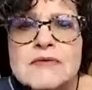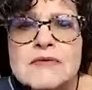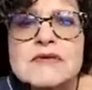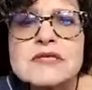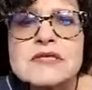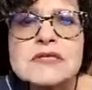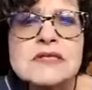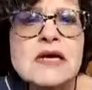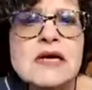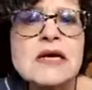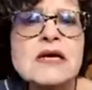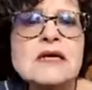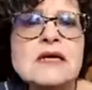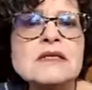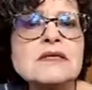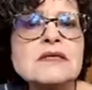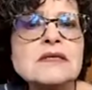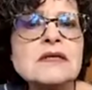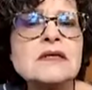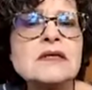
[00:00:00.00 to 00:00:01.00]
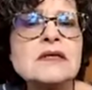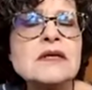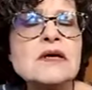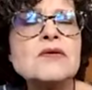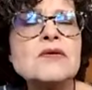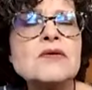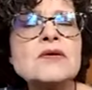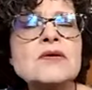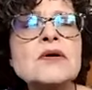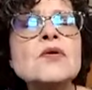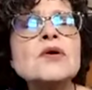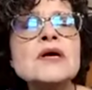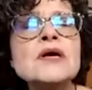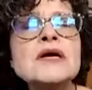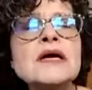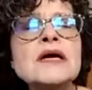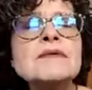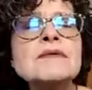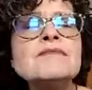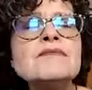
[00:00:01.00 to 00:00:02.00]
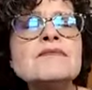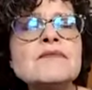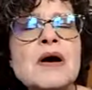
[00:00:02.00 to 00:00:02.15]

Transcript: of the state in Oregon,